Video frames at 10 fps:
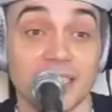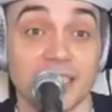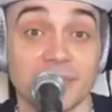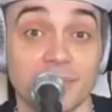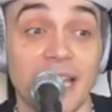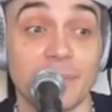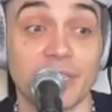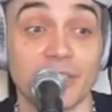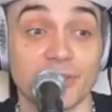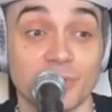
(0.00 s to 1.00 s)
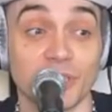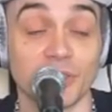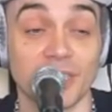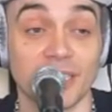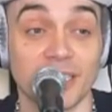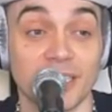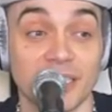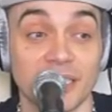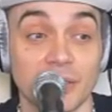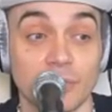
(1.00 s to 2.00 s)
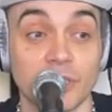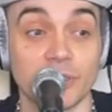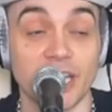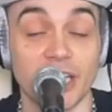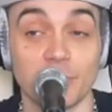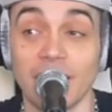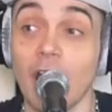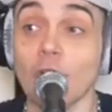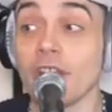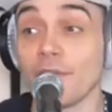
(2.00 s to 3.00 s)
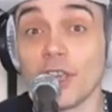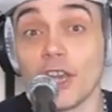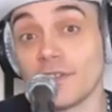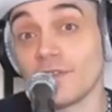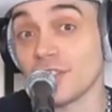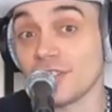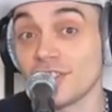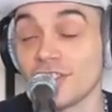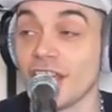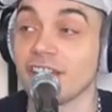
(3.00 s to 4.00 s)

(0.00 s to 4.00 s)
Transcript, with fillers: And it's it's mad because when you when you're there, you'll be like, oh yeah, have you heard of so and so?